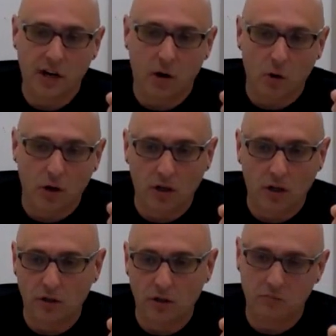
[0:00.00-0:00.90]
in
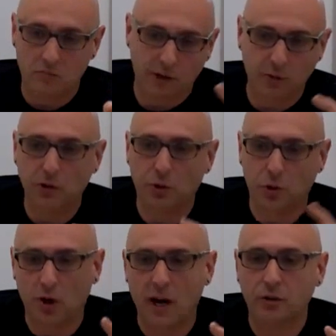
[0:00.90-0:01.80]
our efforts, we
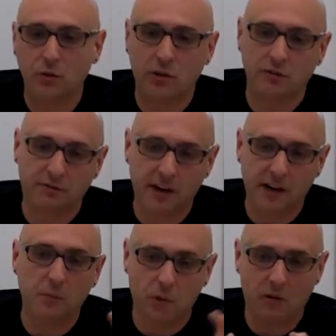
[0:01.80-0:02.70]
try to
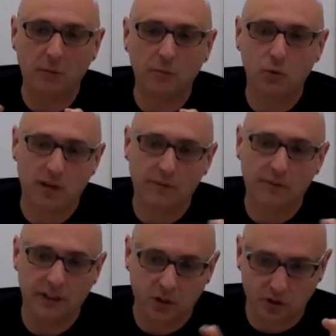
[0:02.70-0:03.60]
confine the problem to
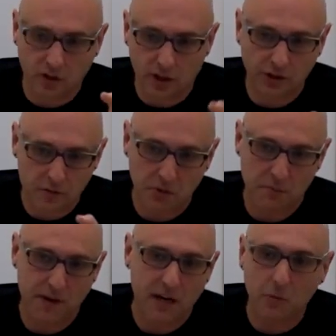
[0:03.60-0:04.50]
something that's largely
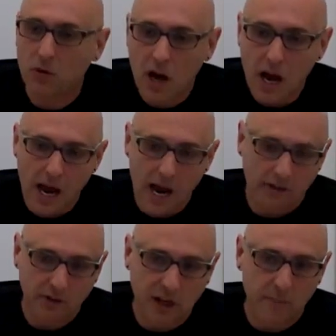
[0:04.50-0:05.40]
implementable
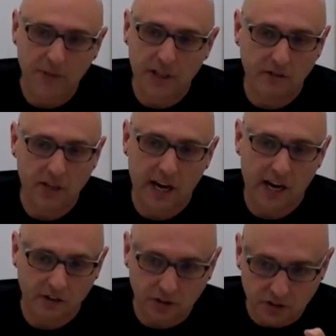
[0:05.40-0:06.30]
and something
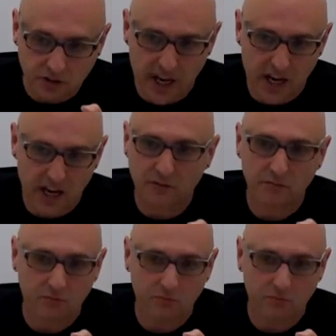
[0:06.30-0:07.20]
that
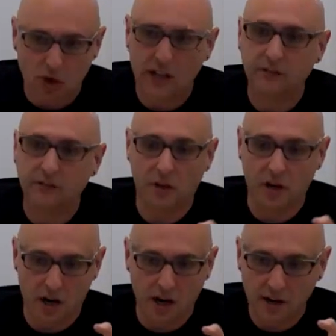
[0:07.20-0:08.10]
can run
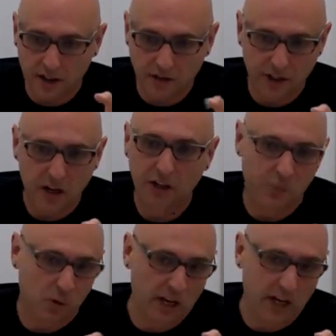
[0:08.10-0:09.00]
in
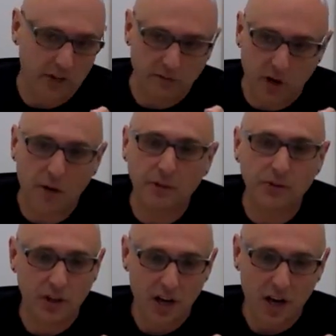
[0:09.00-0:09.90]
the production
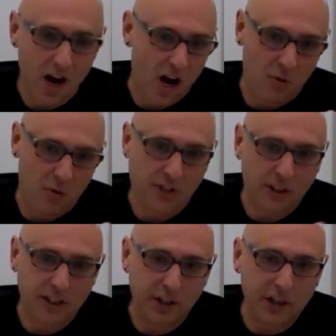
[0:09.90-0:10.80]
environments
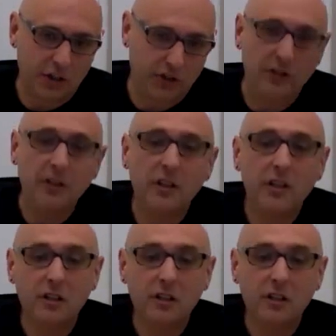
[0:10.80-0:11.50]
without any hitches.